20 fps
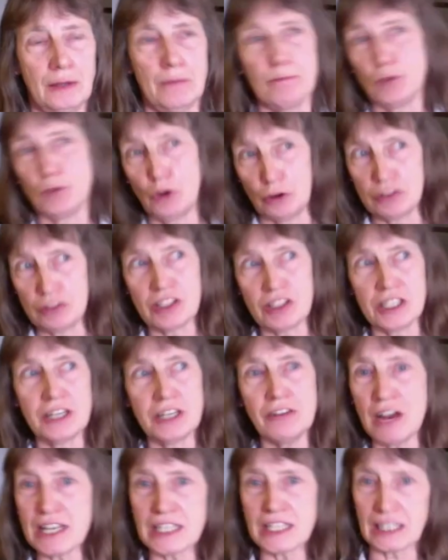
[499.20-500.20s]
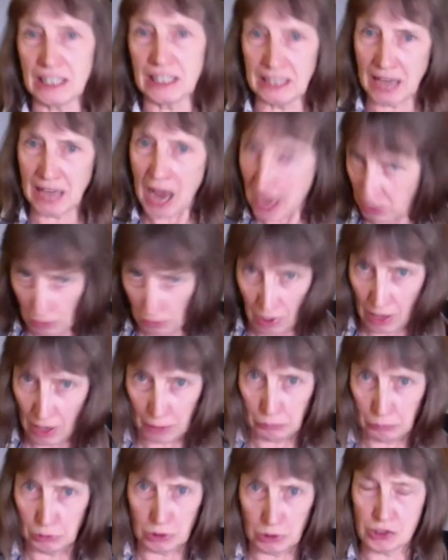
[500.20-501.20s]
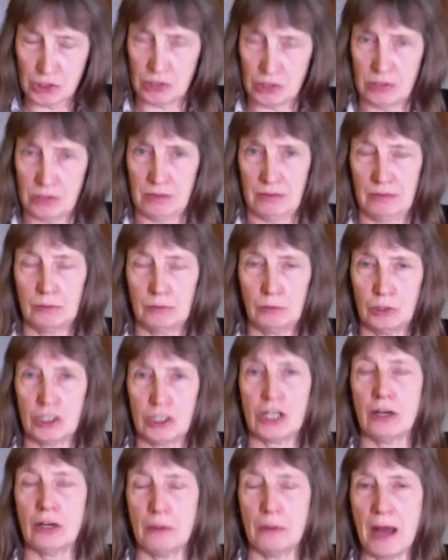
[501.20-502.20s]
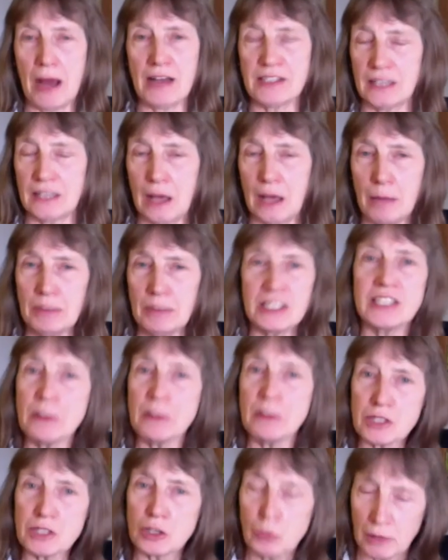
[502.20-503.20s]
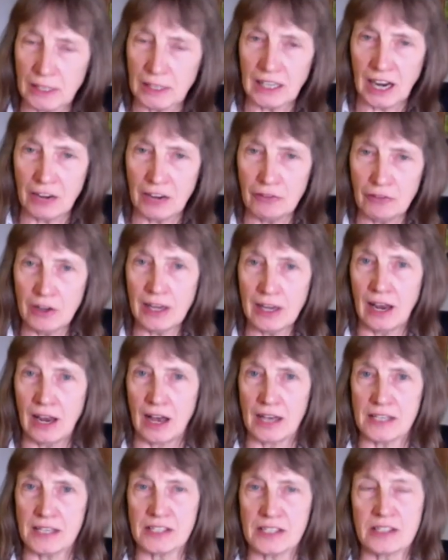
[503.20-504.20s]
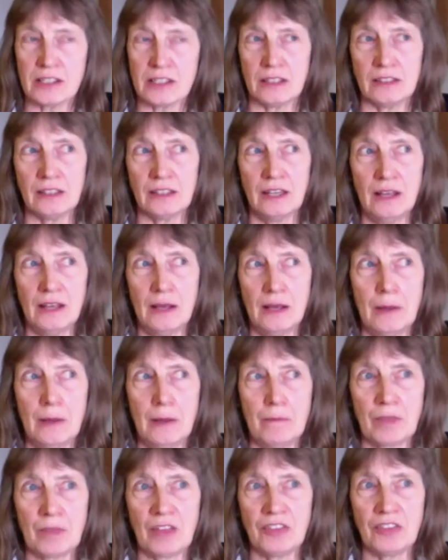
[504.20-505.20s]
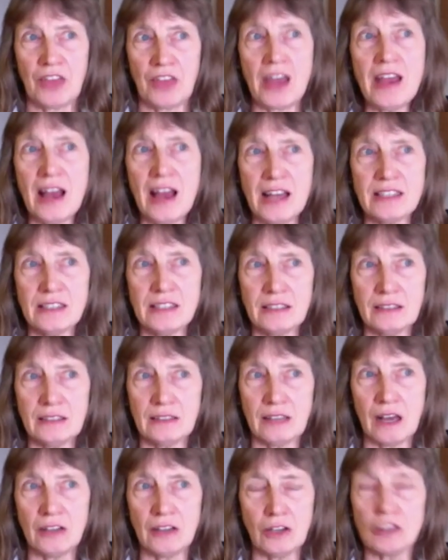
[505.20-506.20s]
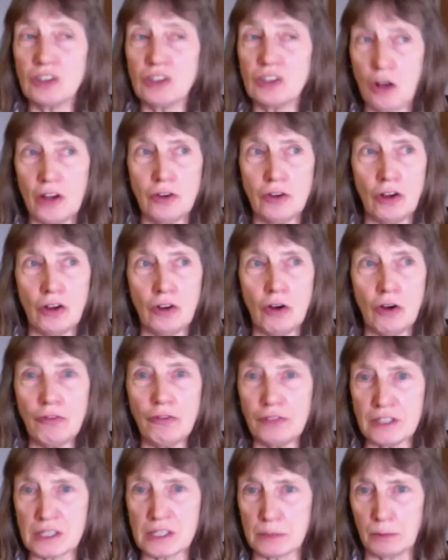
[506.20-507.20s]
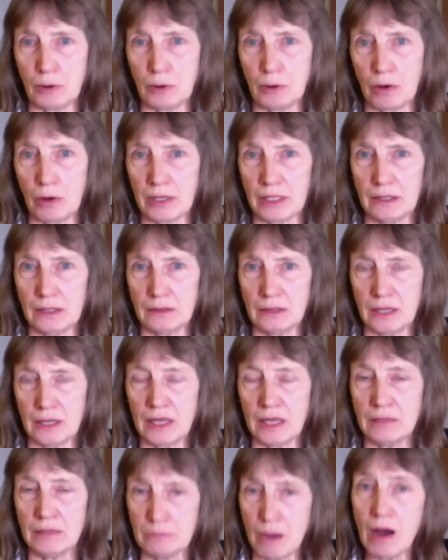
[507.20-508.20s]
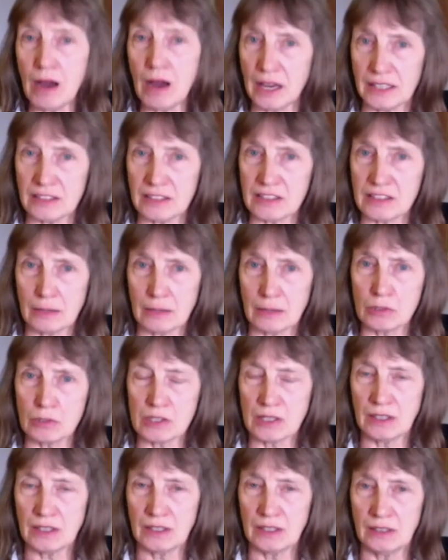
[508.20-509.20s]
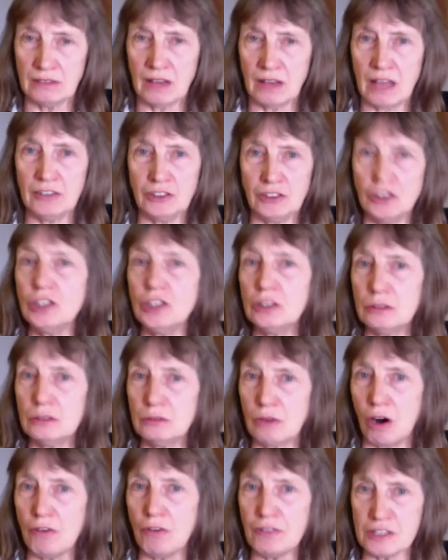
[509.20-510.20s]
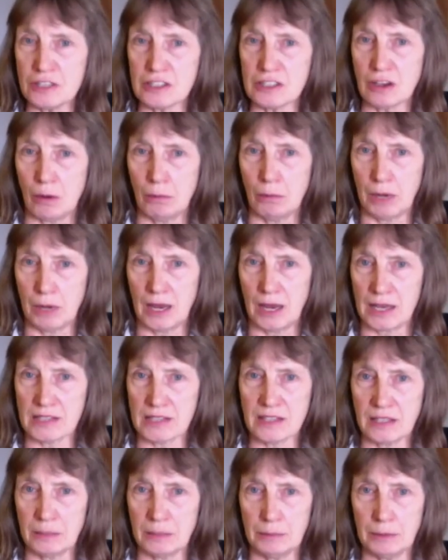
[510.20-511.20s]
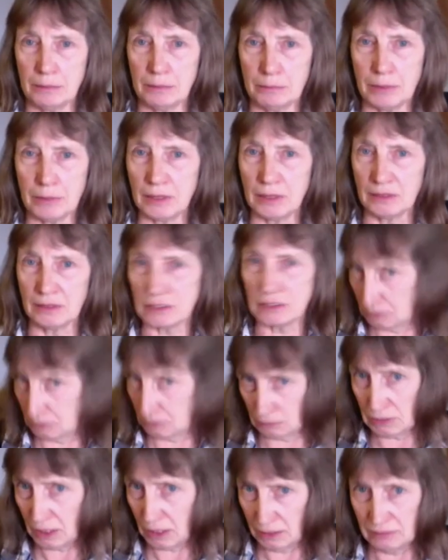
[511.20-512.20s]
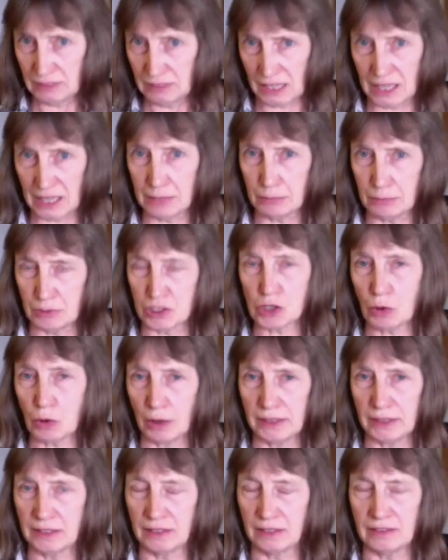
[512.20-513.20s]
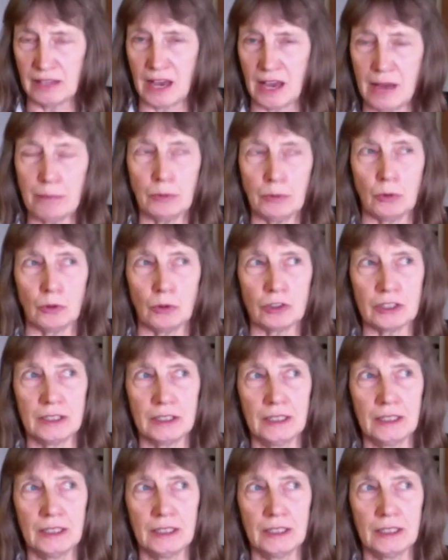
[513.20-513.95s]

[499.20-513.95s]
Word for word: you know theoretically how I would would go about it. I mean, subsequently, I realised that they had a an, an, office block in in mind. There was a a new office complex that had been built in Cambridge, quite near the airport